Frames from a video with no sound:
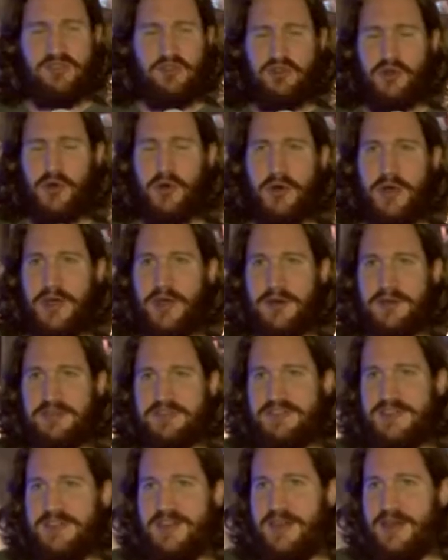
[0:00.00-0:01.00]

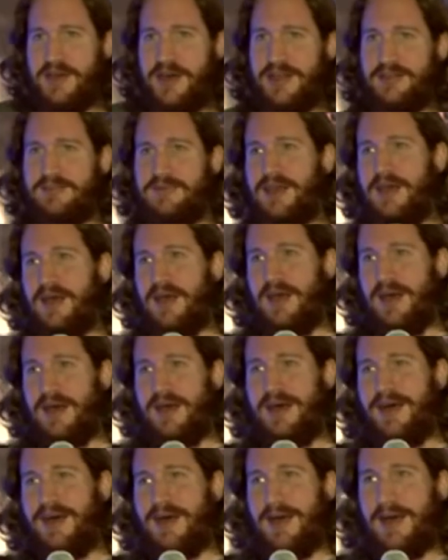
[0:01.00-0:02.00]
tutorials and you got
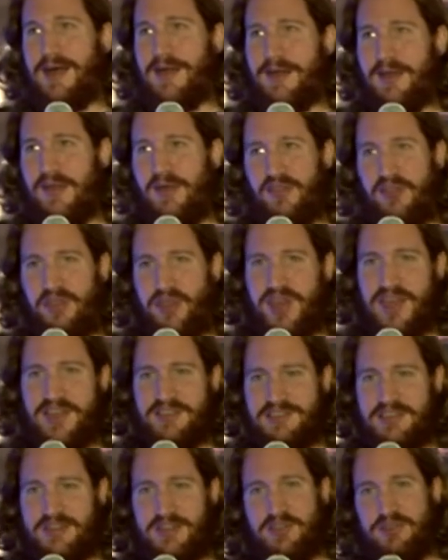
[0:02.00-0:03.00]

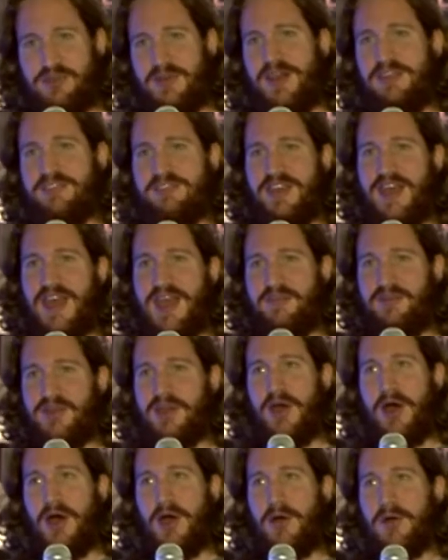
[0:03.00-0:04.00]
things on the screen saying,
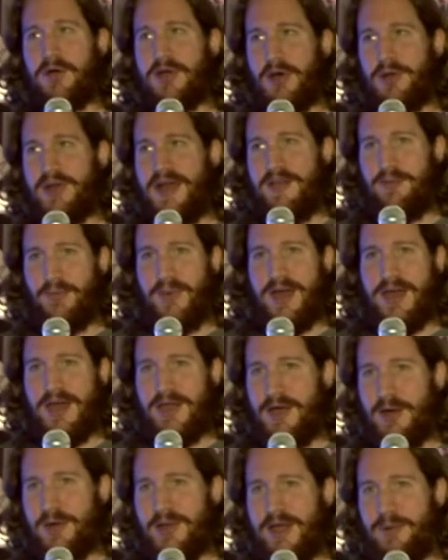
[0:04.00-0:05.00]
no, go that
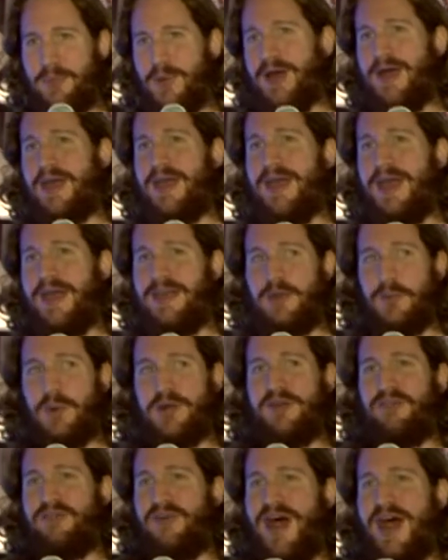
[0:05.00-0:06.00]
way, and you
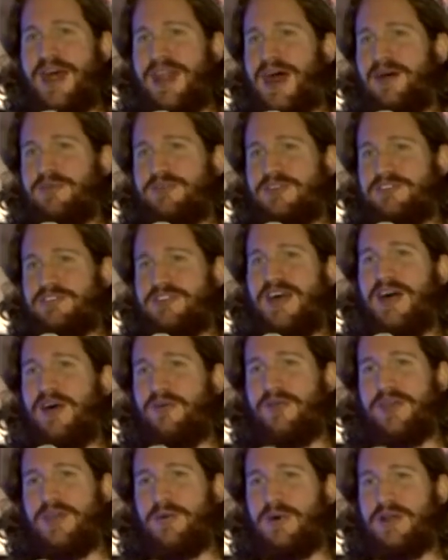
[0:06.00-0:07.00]
want to find out
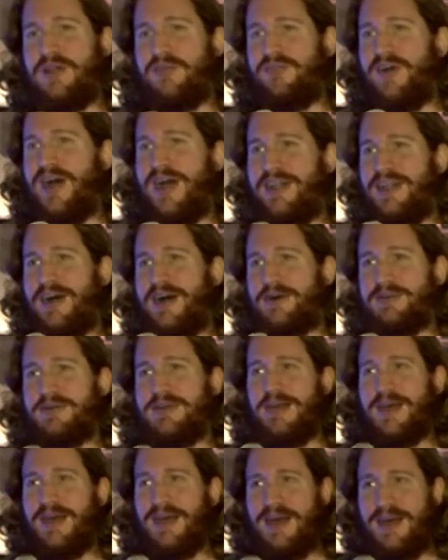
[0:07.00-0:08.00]
yourself, and you want to find out
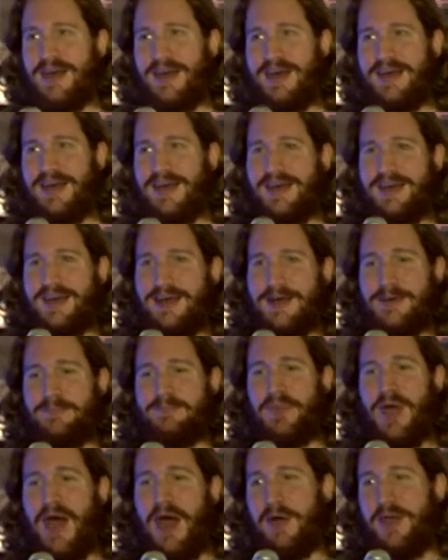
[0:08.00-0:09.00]

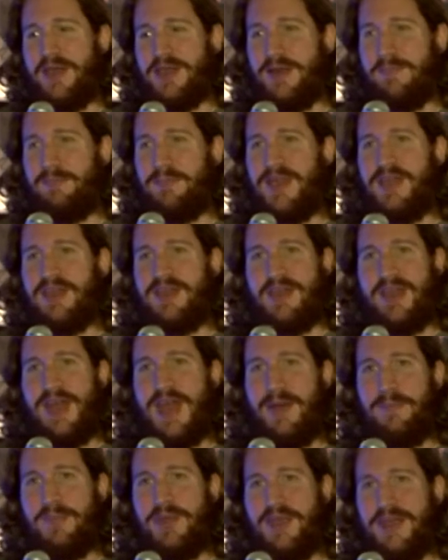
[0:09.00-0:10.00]
how you can beat the
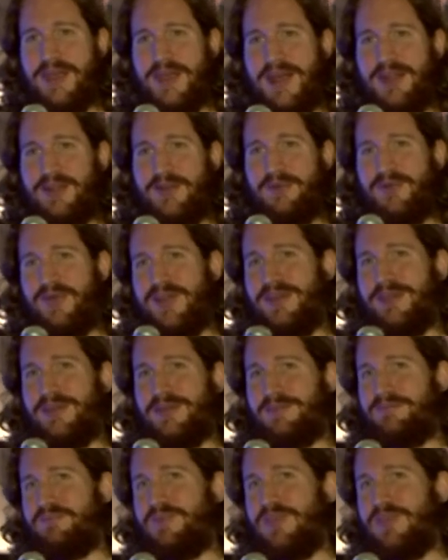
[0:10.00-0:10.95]
game, and you get a real